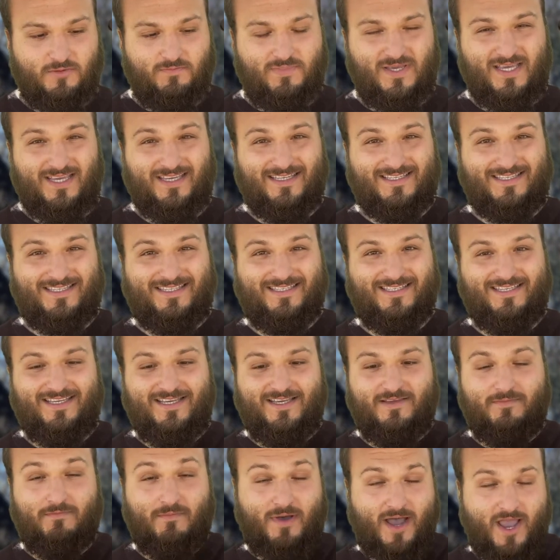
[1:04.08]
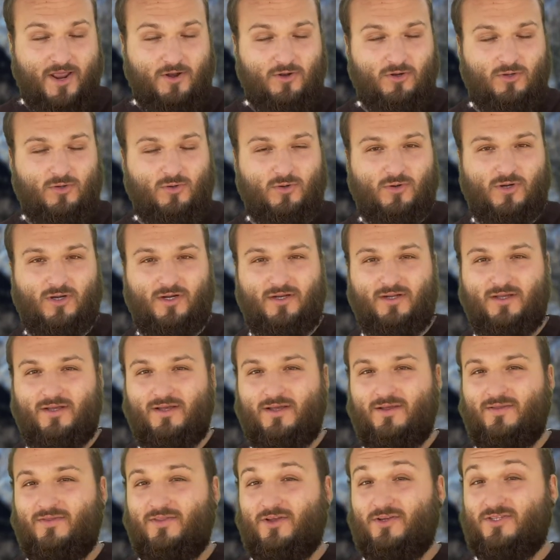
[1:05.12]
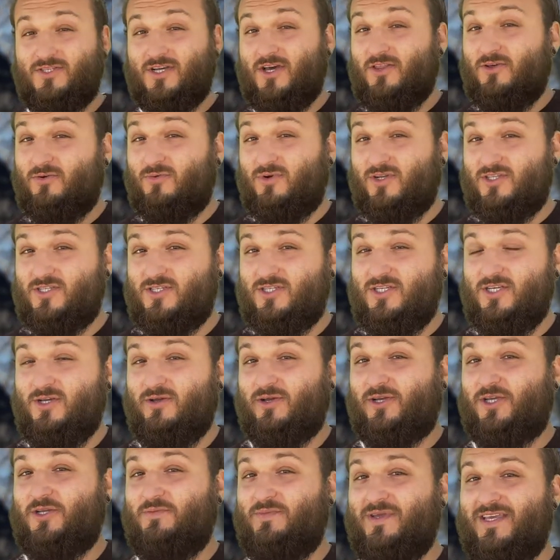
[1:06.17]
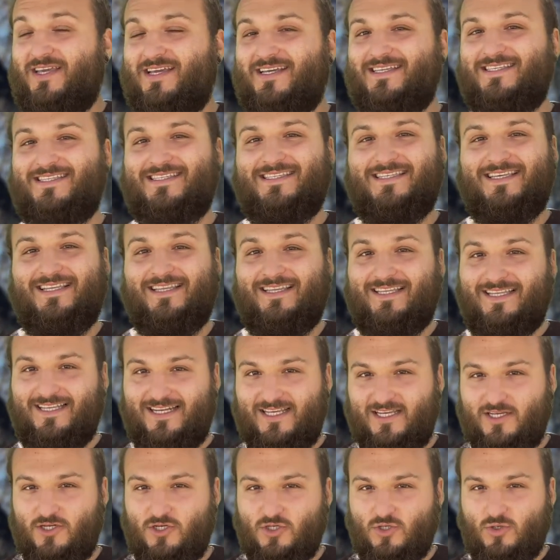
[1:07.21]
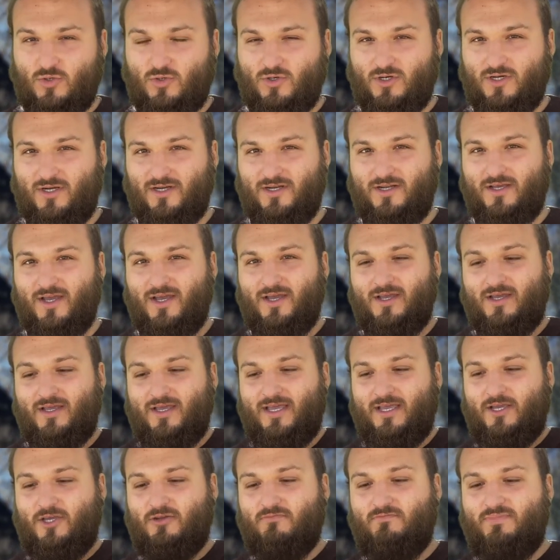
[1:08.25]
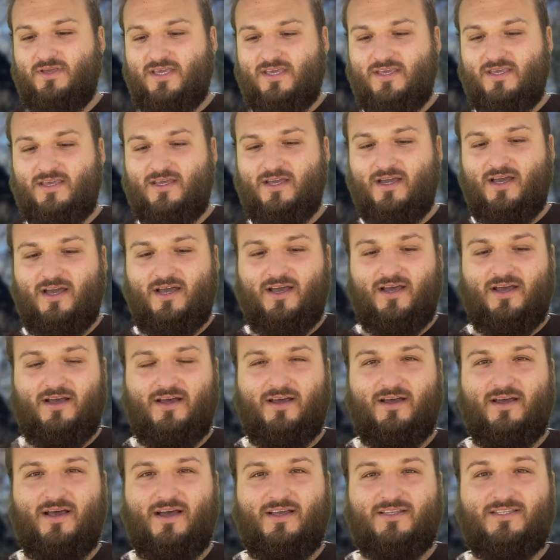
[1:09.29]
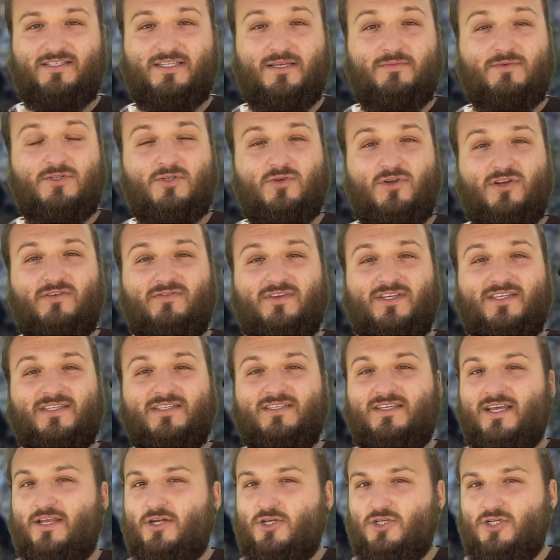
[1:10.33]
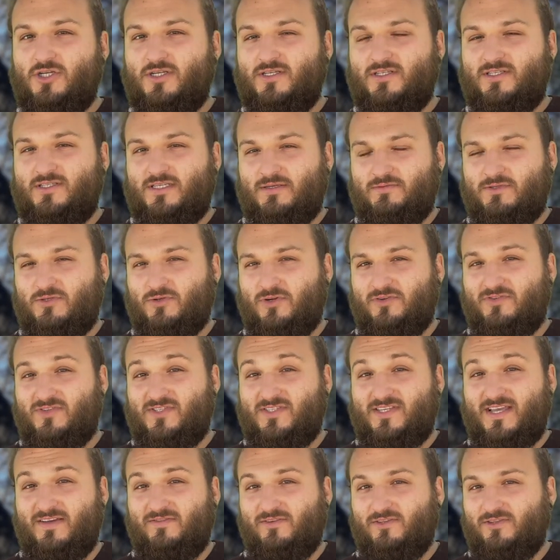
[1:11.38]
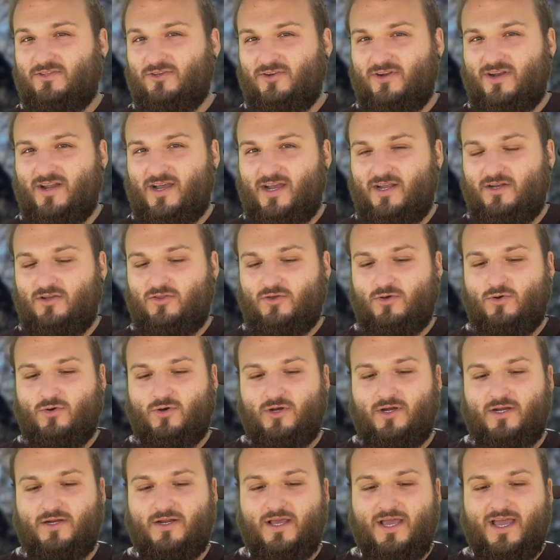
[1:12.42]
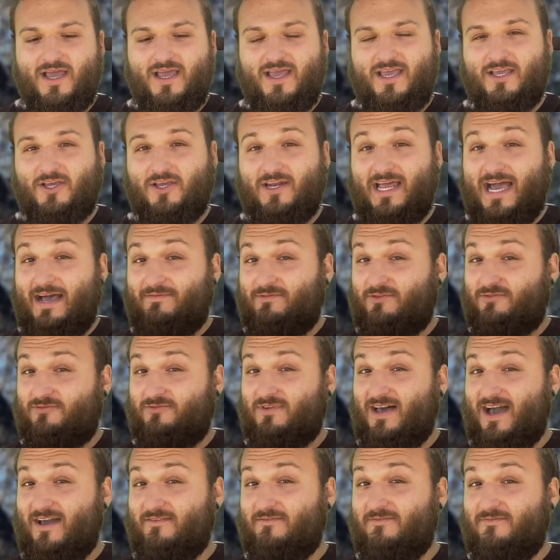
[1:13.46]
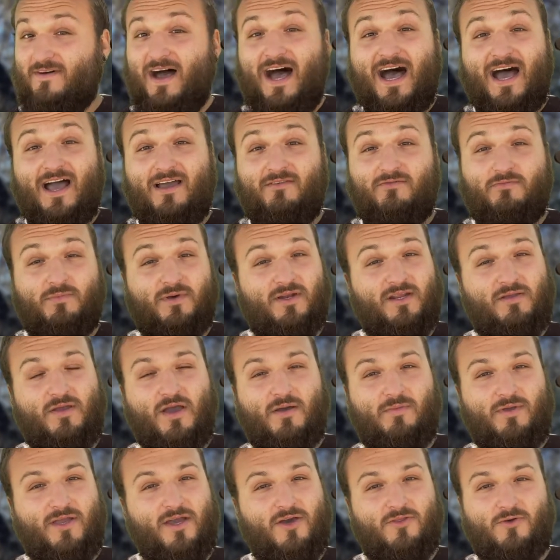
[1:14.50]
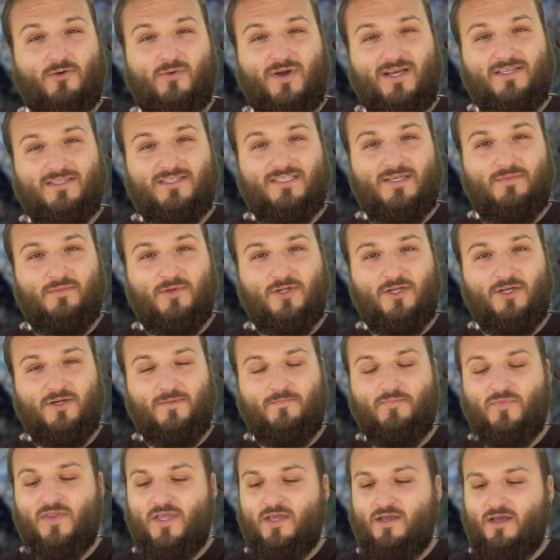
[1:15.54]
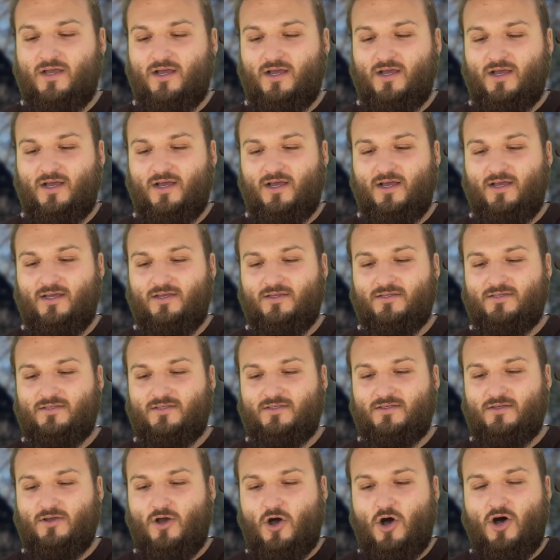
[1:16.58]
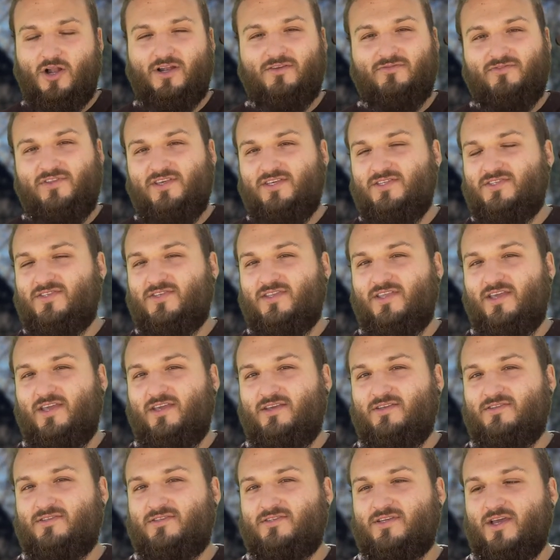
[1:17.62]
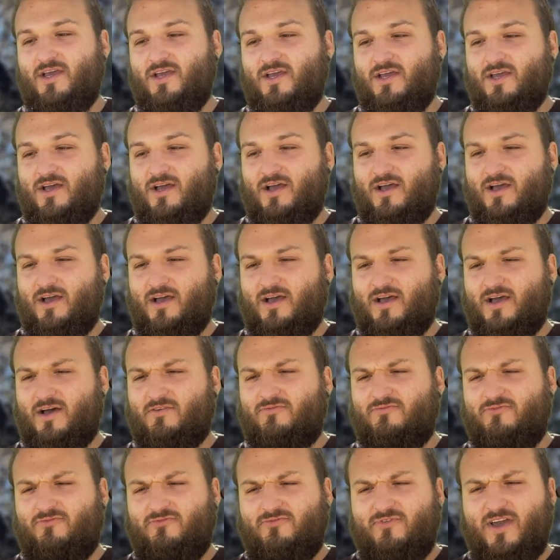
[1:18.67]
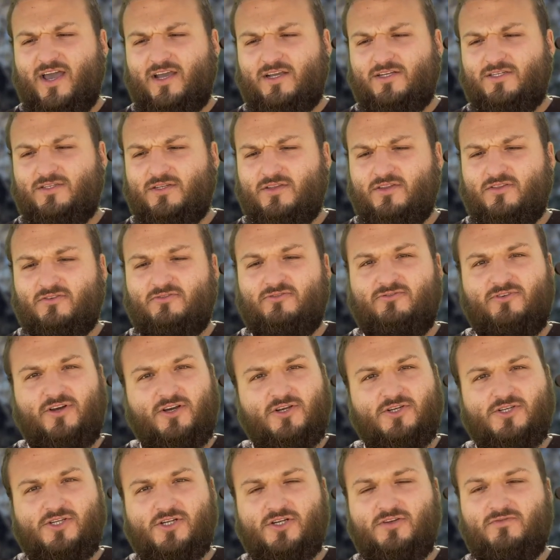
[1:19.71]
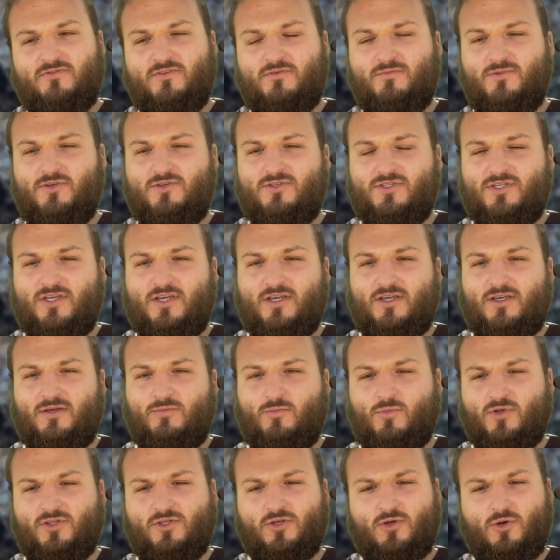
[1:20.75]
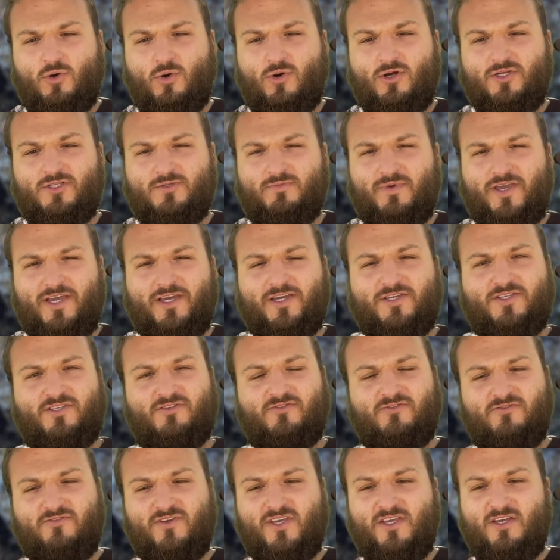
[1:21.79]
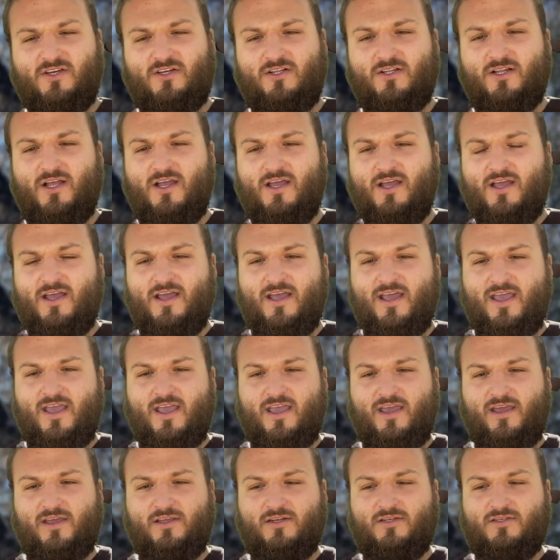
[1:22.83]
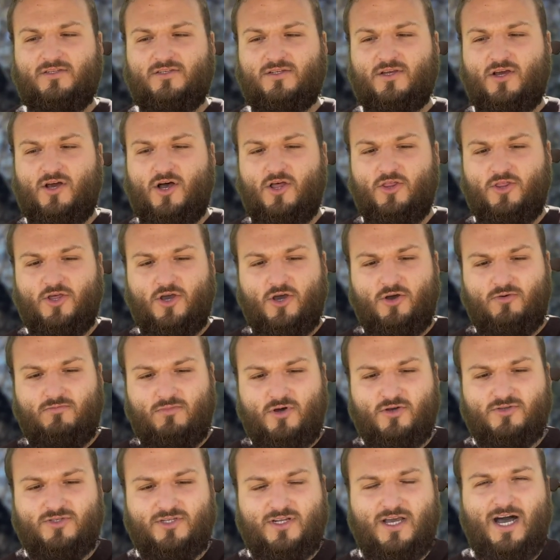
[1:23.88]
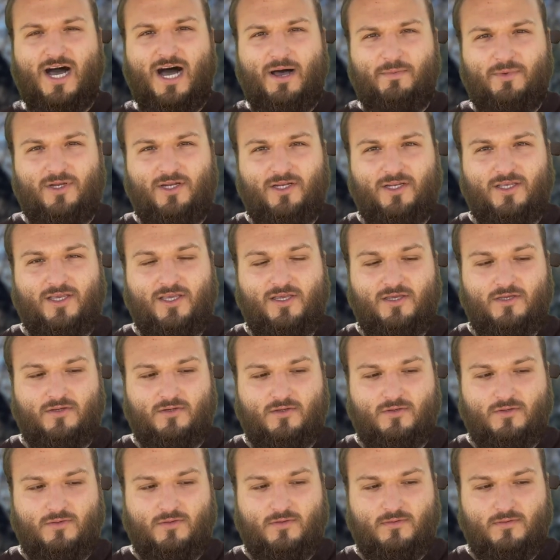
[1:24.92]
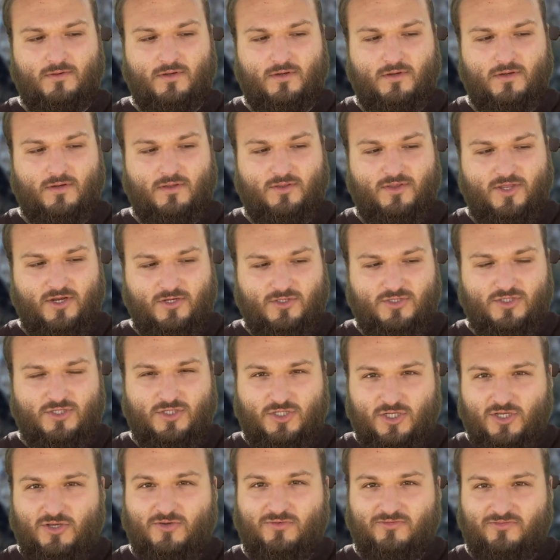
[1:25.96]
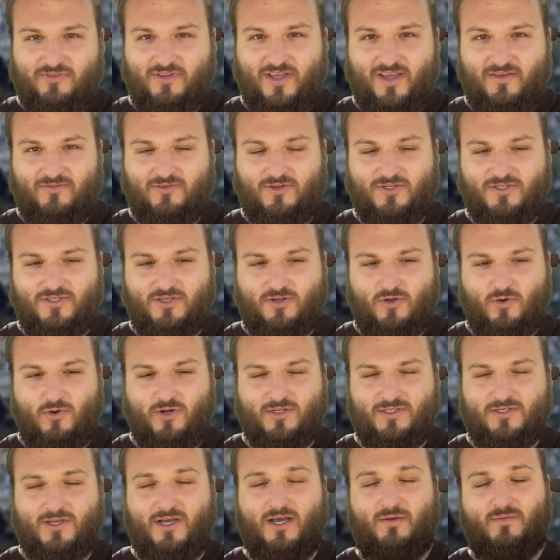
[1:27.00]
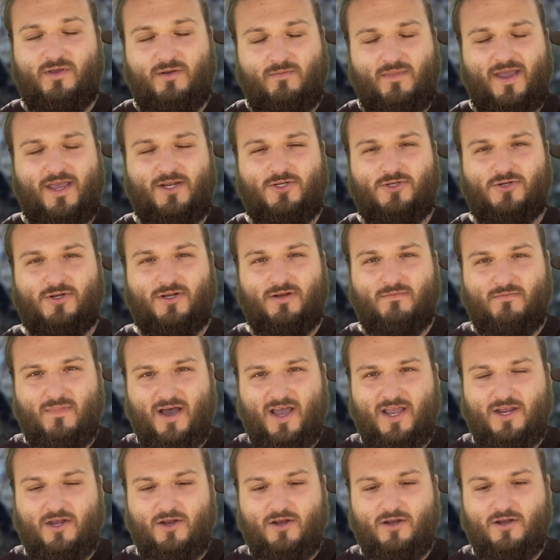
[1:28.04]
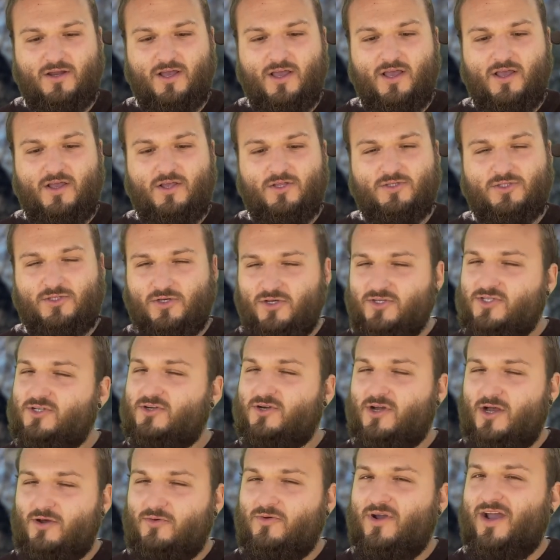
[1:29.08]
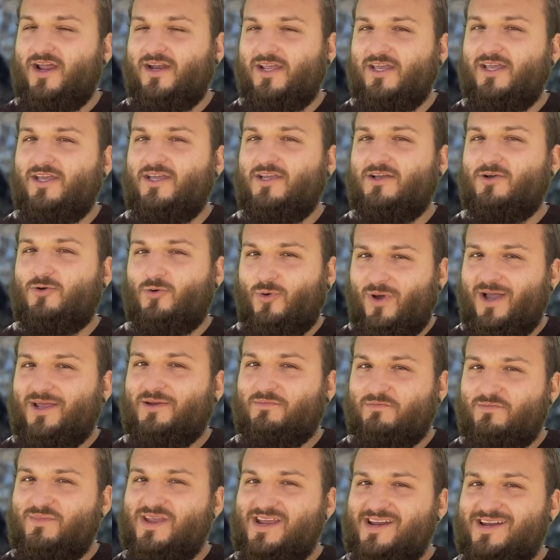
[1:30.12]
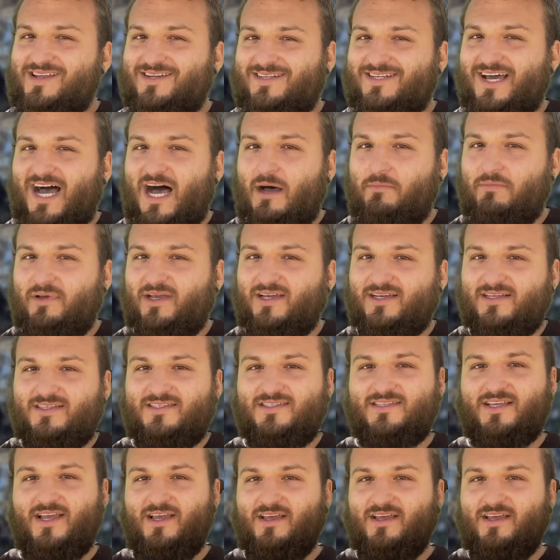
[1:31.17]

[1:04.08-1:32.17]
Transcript: be a C minor chord. There's other ones too. It could be a C Lydian chord. It could be some sort of extension, some sort of 7th or 9th chord. It could have a flat 5, but it'll be otherwise similar. All of these things affect the function of the music, what the chords make us feel. And although most commonly there's 2 flavors that chords come in, major and minor, those are already quite meaty topics,